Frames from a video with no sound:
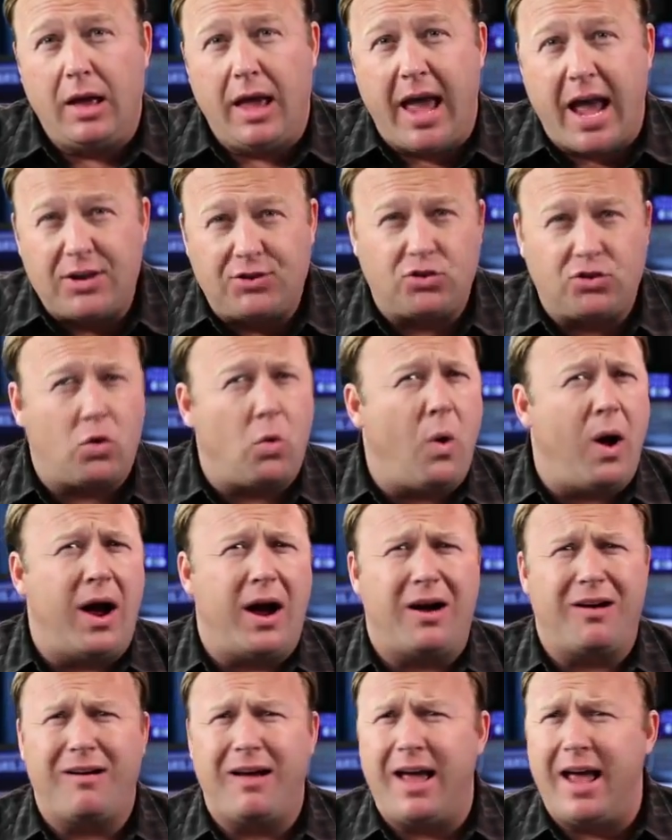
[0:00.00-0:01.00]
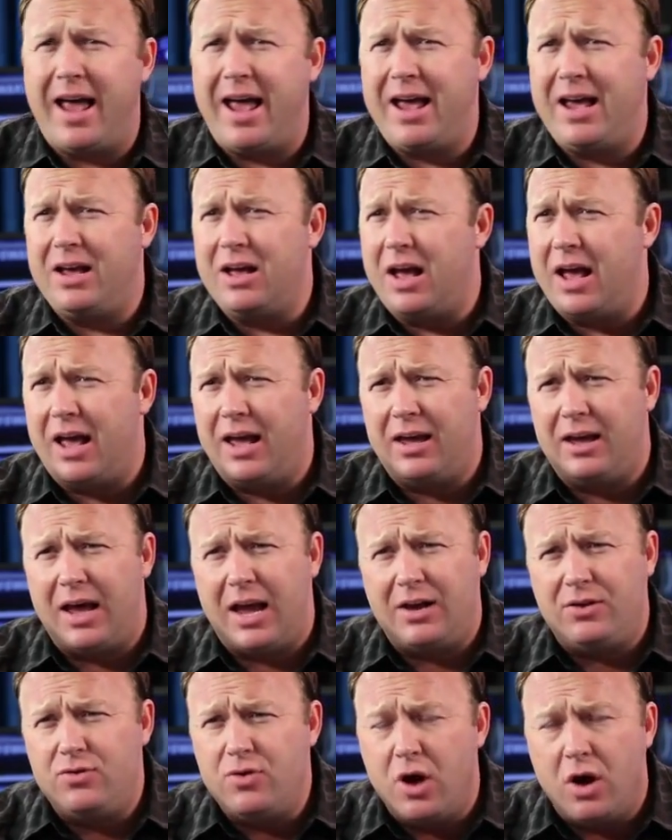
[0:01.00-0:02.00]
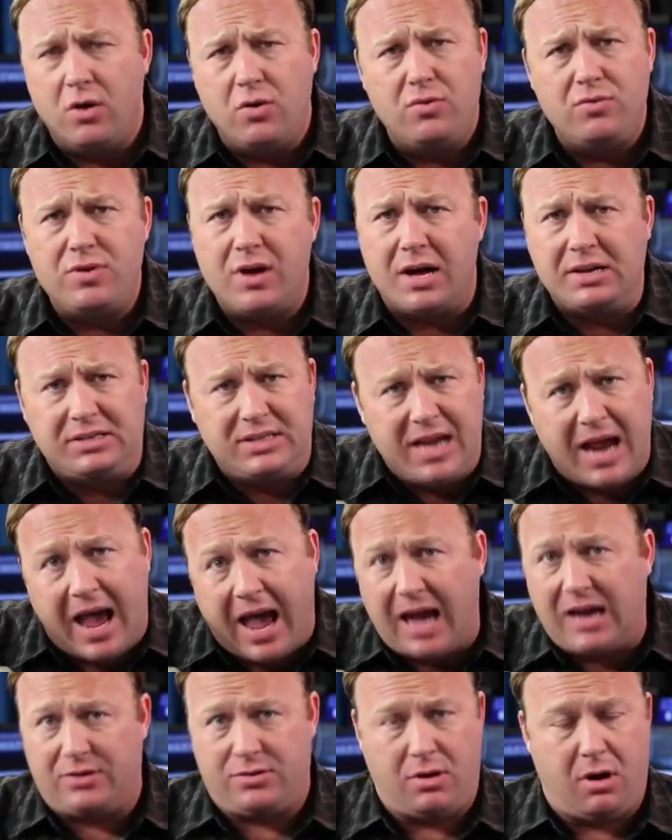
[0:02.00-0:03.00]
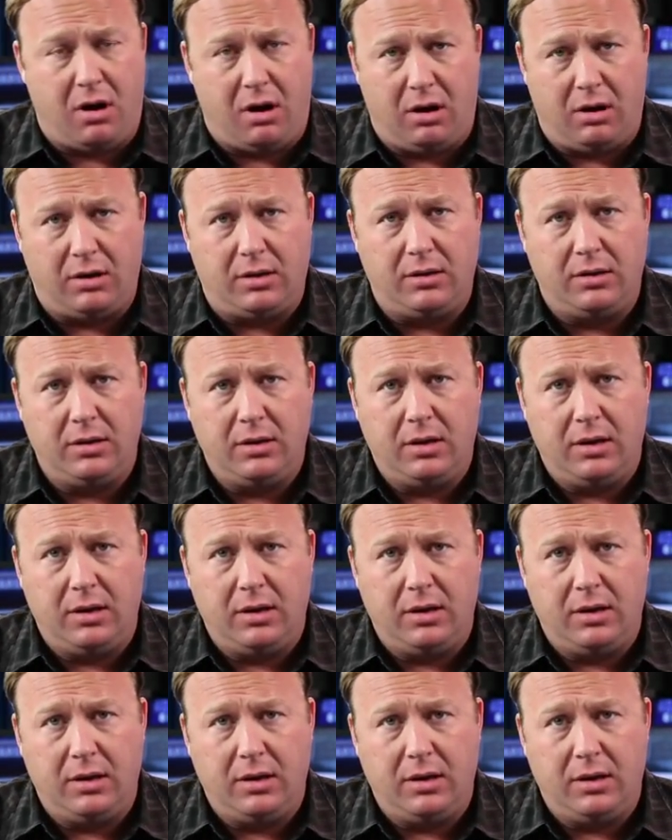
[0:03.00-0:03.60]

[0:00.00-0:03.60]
Esquire, a, a, a known attack dog